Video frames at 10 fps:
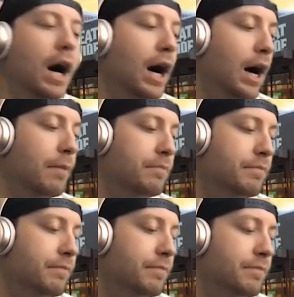
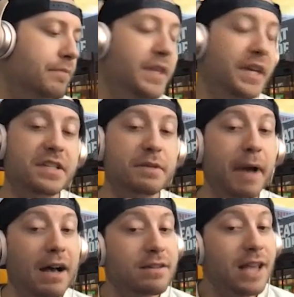Um, this
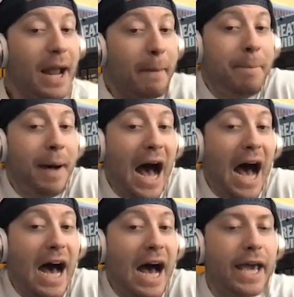smells like
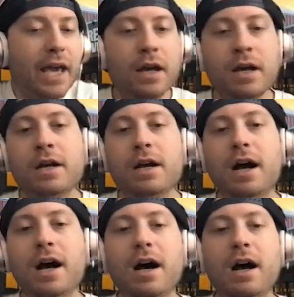pie,
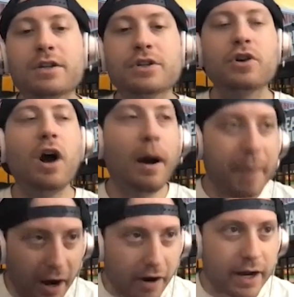uh,
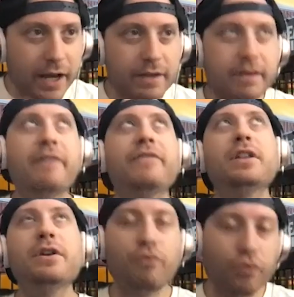strawberry,
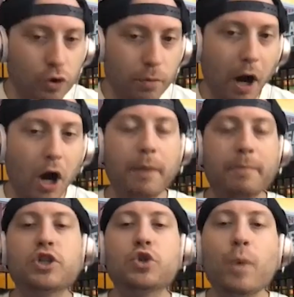definitely rhubarb,
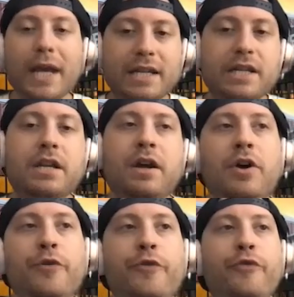sweet
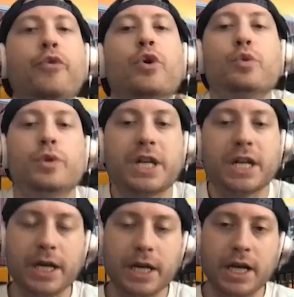fruit.